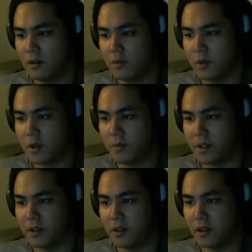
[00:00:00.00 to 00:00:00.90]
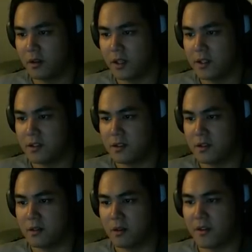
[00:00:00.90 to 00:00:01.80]
Won't open. Oh, okay, it's just
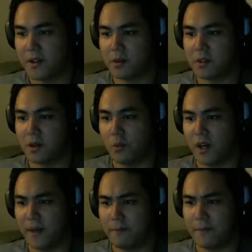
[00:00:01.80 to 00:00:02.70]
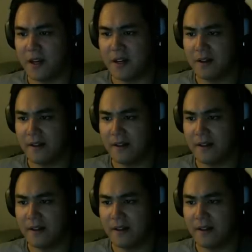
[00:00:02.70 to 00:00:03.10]
a door. I thought there was a way there.